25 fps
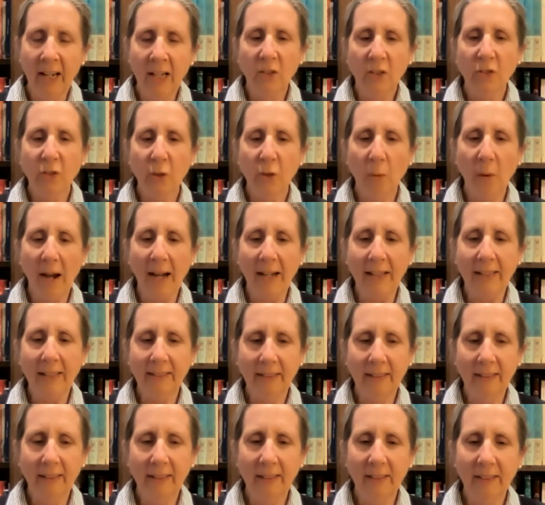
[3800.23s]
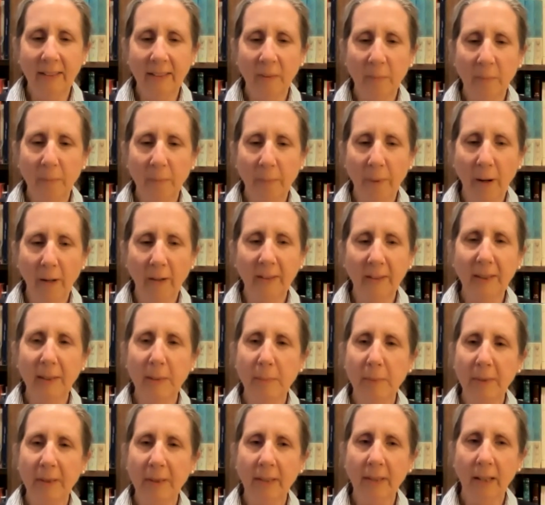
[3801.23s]
So I think partly
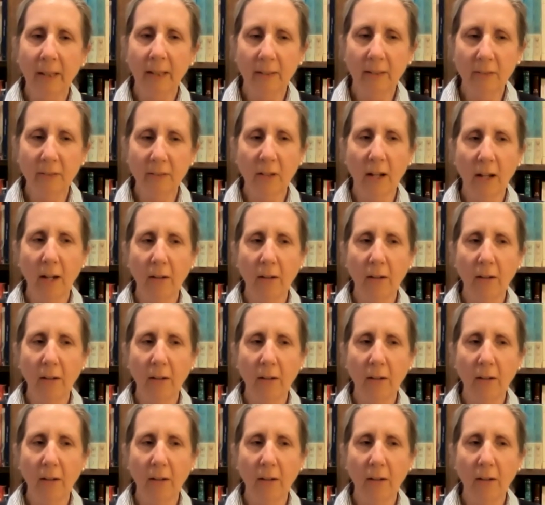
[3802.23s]
because